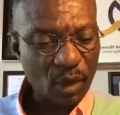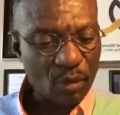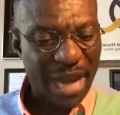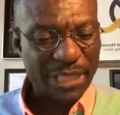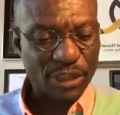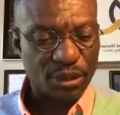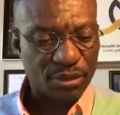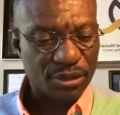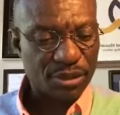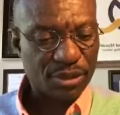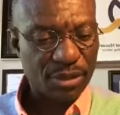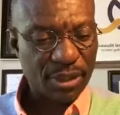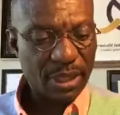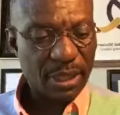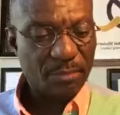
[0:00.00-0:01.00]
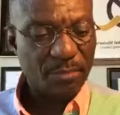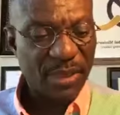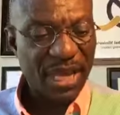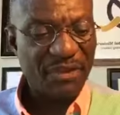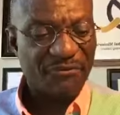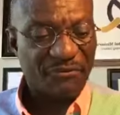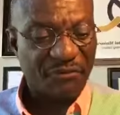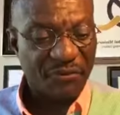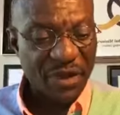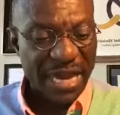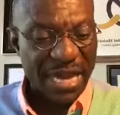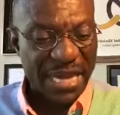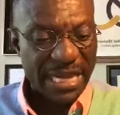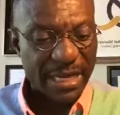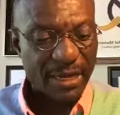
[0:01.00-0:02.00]
righteous, being
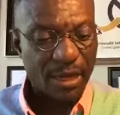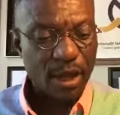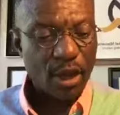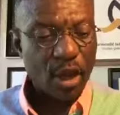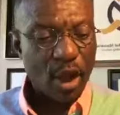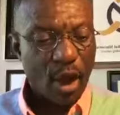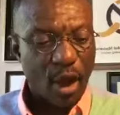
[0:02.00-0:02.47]
freed